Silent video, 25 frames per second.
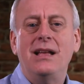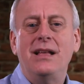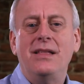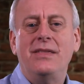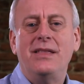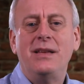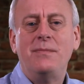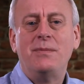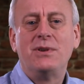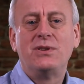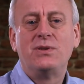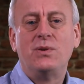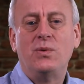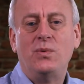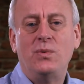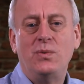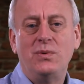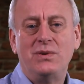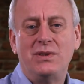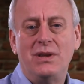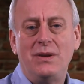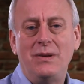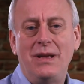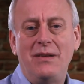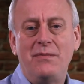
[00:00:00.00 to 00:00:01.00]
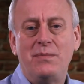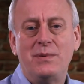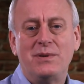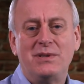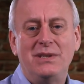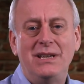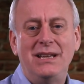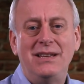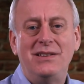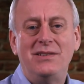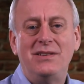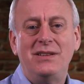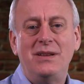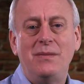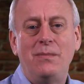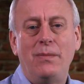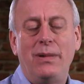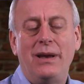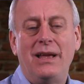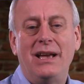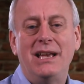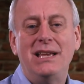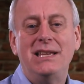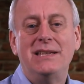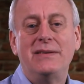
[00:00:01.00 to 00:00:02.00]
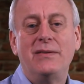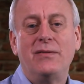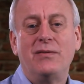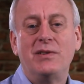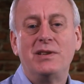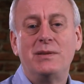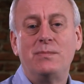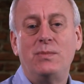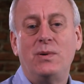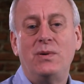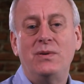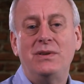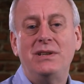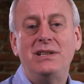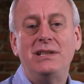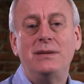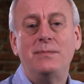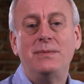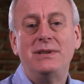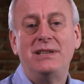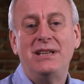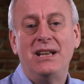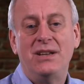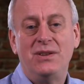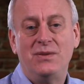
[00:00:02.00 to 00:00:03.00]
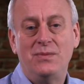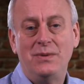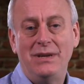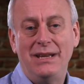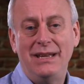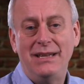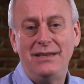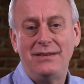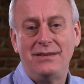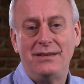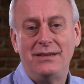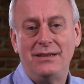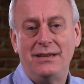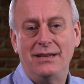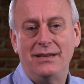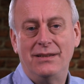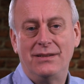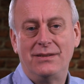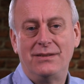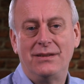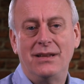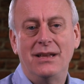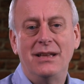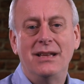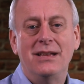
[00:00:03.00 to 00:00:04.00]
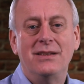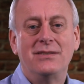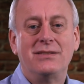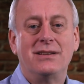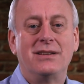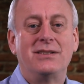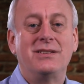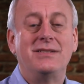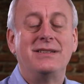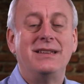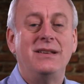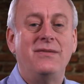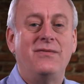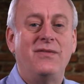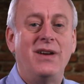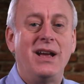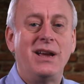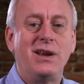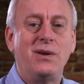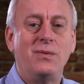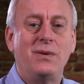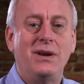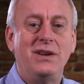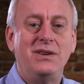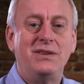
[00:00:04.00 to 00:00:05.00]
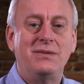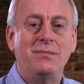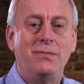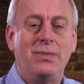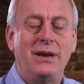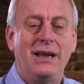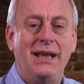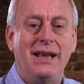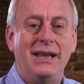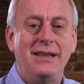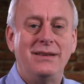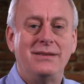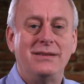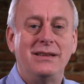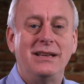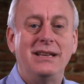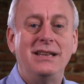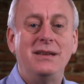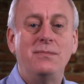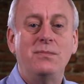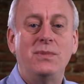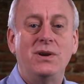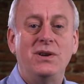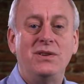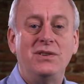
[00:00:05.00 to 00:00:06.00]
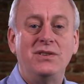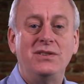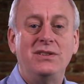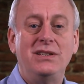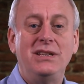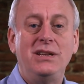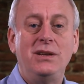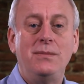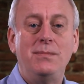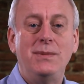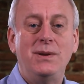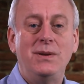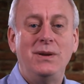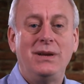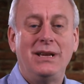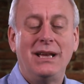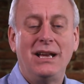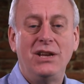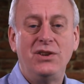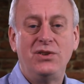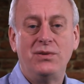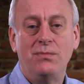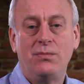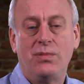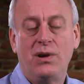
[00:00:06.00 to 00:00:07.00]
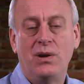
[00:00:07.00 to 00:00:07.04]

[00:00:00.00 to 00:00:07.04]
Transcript: They must also have procedures in place to respond to potential incidents, such as evacuation plans and emergency communication